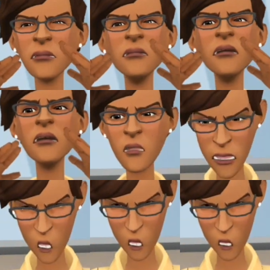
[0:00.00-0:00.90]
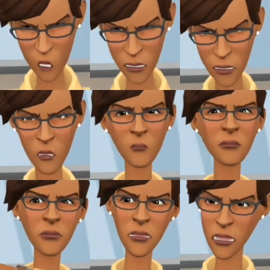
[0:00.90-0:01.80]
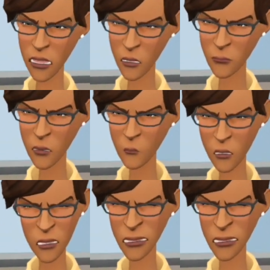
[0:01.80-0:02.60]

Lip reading: Well, I know one thing. Y'all better not be beating